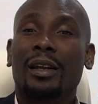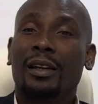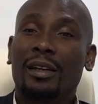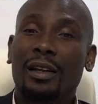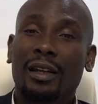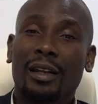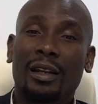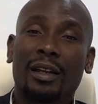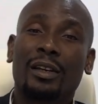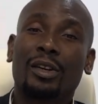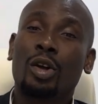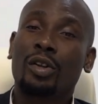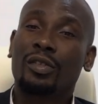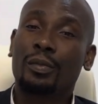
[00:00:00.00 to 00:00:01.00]

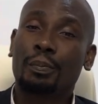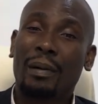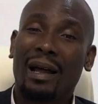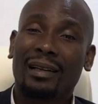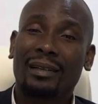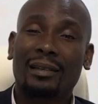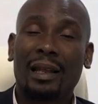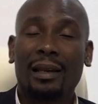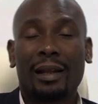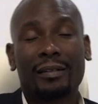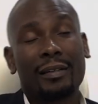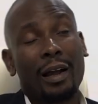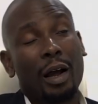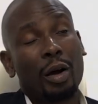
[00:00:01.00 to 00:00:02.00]
those bad
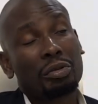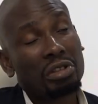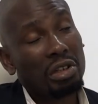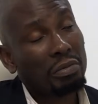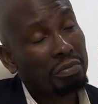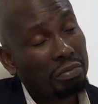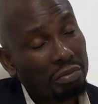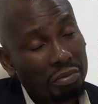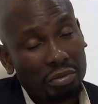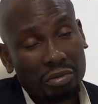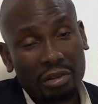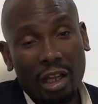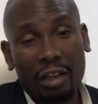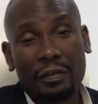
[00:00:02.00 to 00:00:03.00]
tenants out there
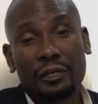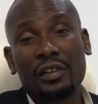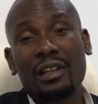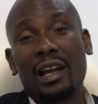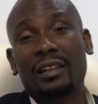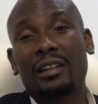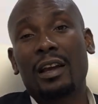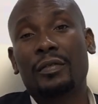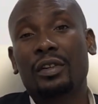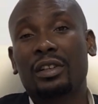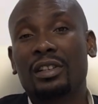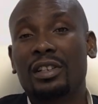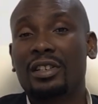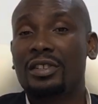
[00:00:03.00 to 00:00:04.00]
that feel that
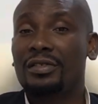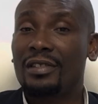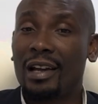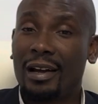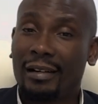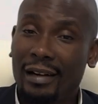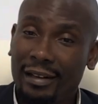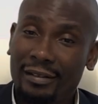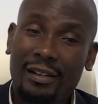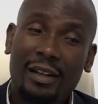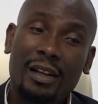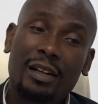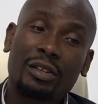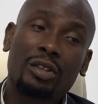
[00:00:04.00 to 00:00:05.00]
everything is their right.
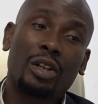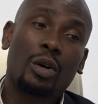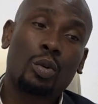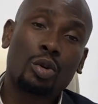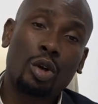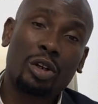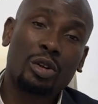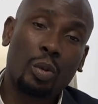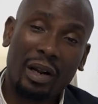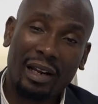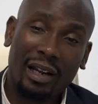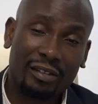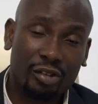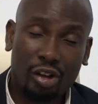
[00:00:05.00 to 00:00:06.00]
They will know the one
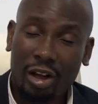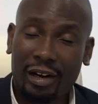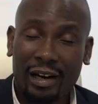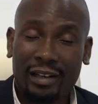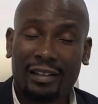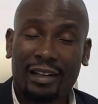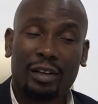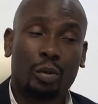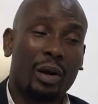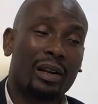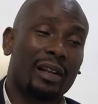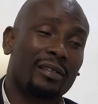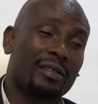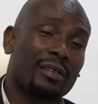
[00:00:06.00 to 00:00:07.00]
that's their right and the one
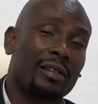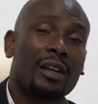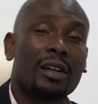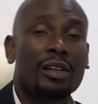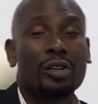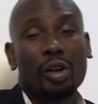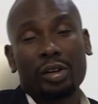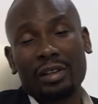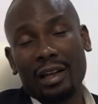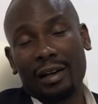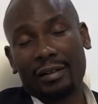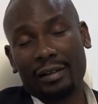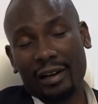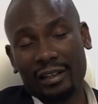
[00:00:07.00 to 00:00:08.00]
that's not
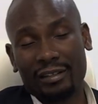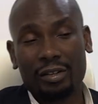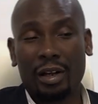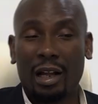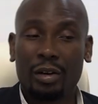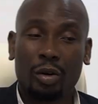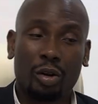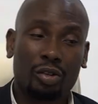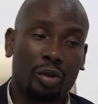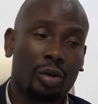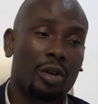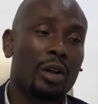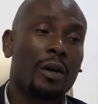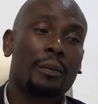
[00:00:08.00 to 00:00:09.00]
their rights. And also,
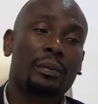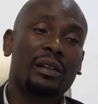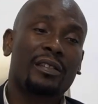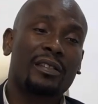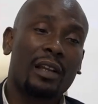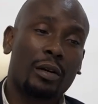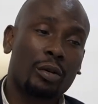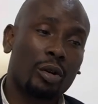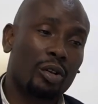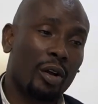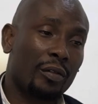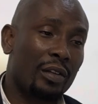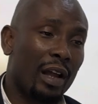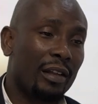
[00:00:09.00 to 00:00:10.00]
please take note
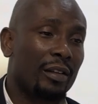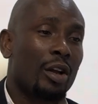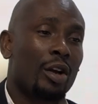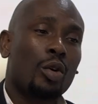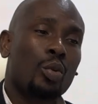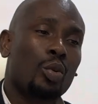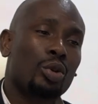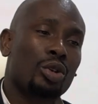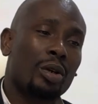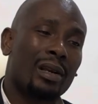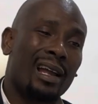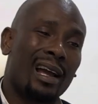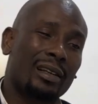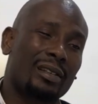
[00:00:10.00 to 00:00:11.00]
of that. Would you
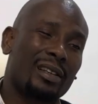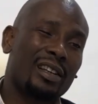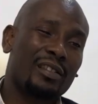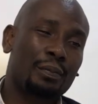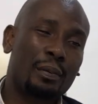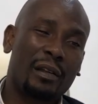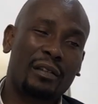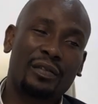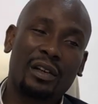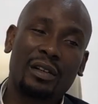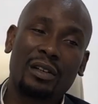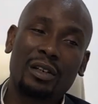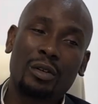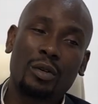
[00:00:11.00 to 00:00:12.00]
like a specific
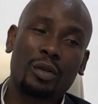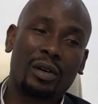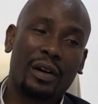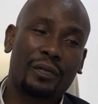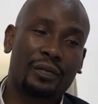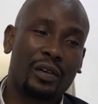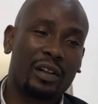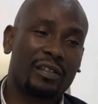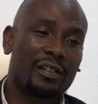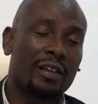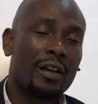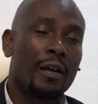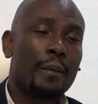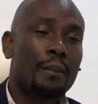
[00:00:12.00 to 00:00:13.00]
legal reference
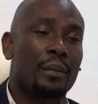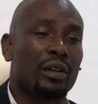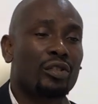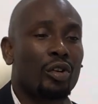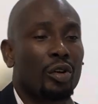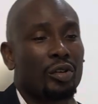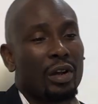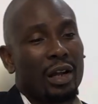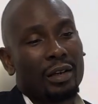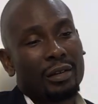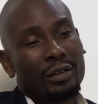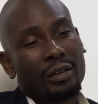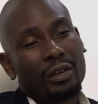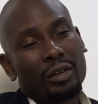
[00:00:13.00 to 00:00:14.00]
based on your
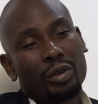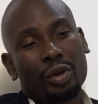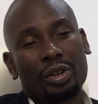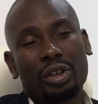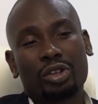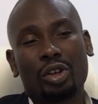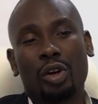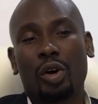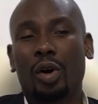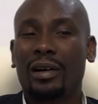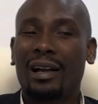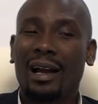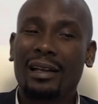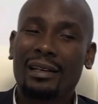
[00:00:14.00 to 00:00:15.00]
location or
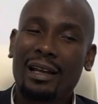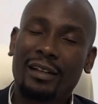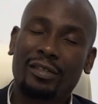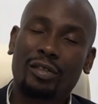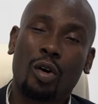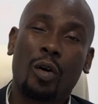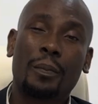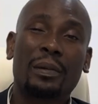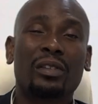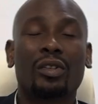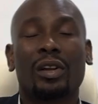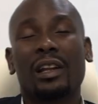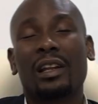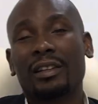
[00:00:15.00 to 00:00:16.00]
guidance or based
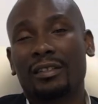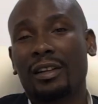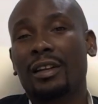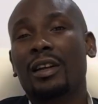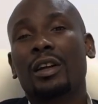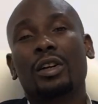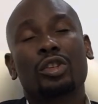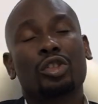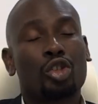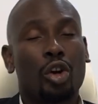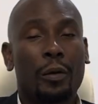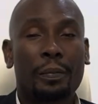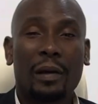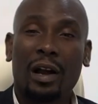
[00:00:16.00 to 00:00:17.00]
on anything?
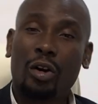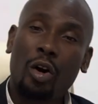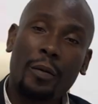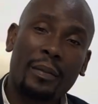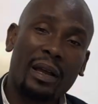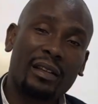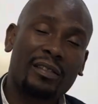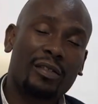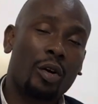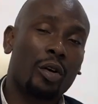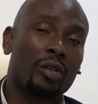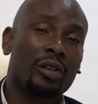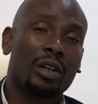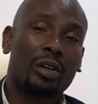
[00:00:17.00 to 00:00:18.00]
Drop your comments
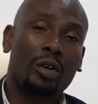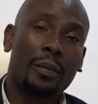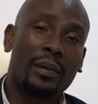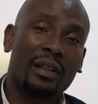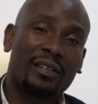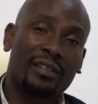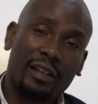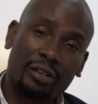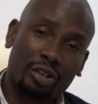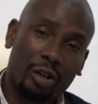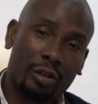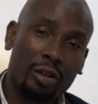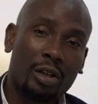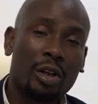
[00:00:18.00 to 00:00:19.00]
on the comment section.